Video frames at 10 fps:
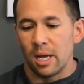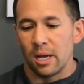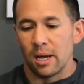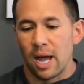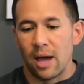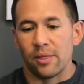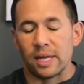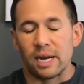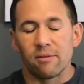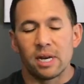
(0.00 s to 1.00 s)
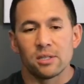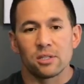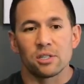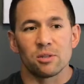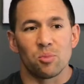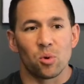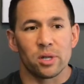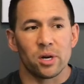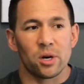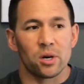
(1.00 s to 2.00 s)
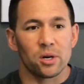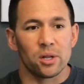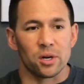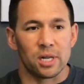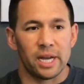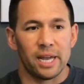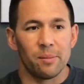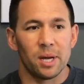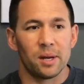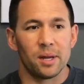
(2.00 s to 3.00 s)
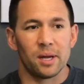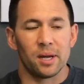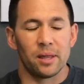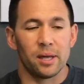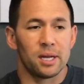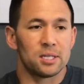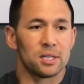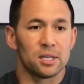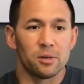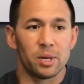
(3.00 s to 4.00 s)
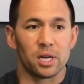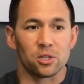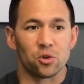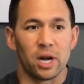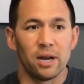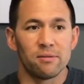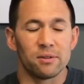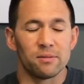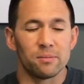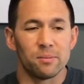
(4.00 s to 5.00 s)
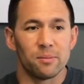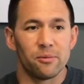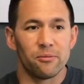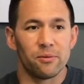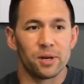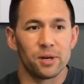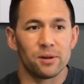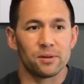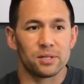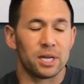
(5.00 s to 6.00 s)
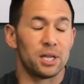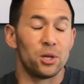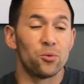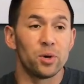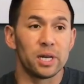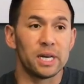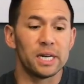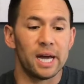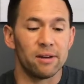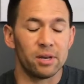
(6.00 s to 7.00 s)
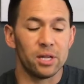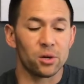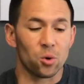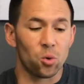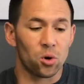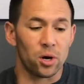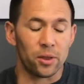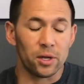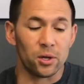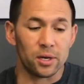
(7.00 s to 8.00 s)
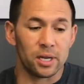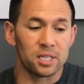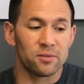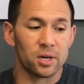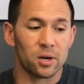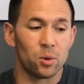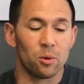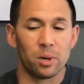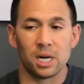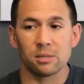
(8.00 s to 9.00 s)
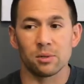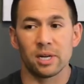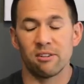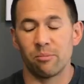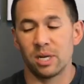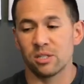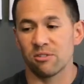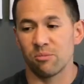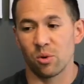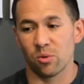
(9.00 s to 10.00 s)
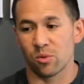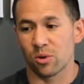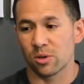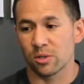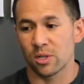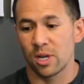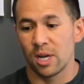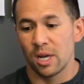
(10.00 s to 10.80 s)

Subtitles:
athlete evidence to support their claim. I think it's a little bit contrived to say that you really need to have either or. I think it is very well possible to have best of both worlds.